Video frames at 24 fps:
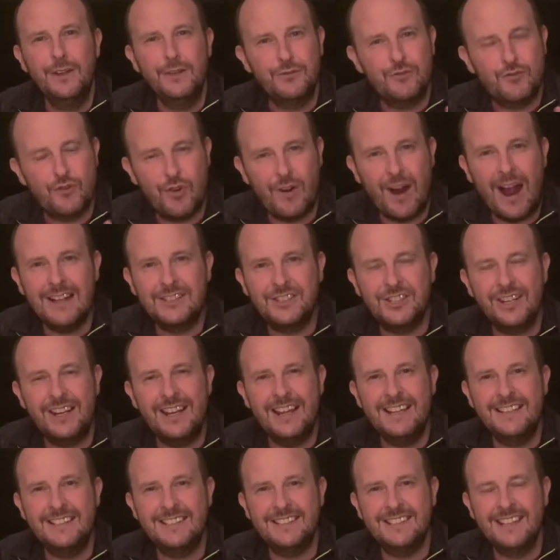
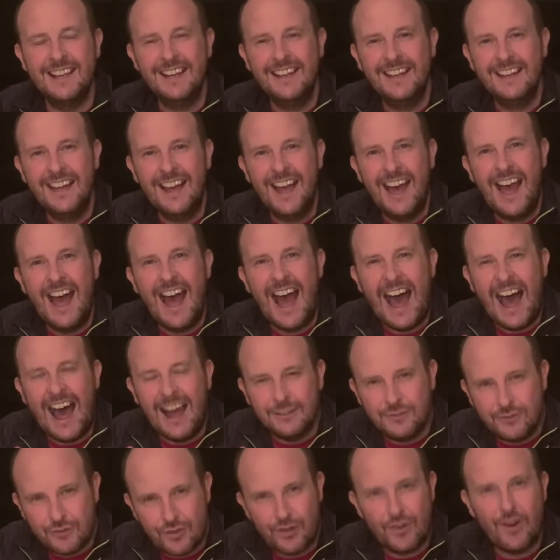tragedies,
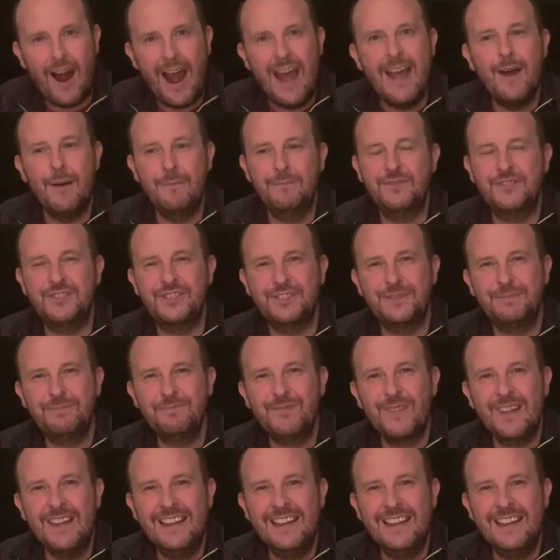and triumphs.